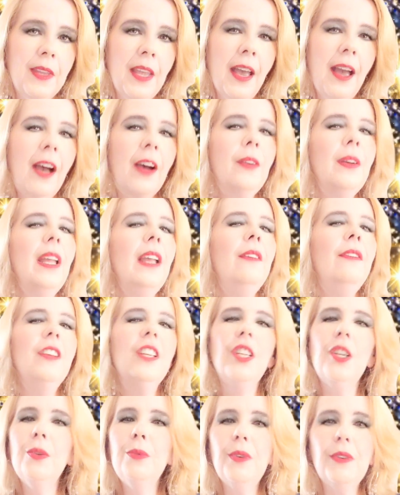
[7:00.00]
However
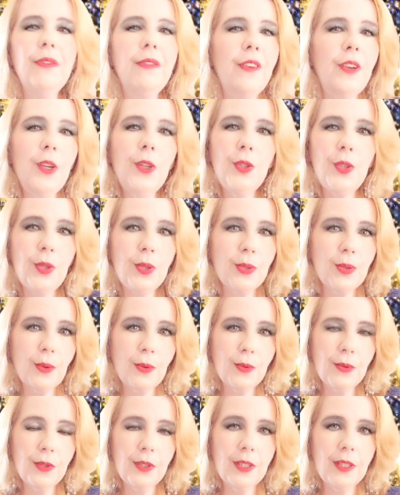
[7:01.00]
you refer to
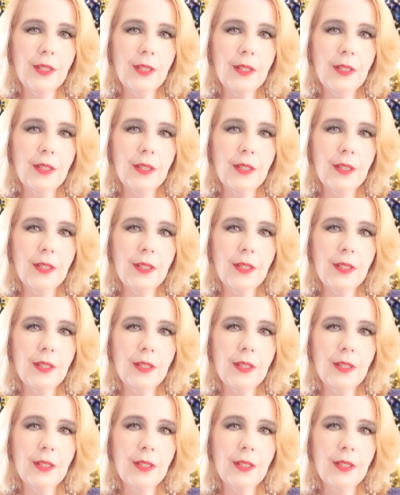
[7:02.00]
Source,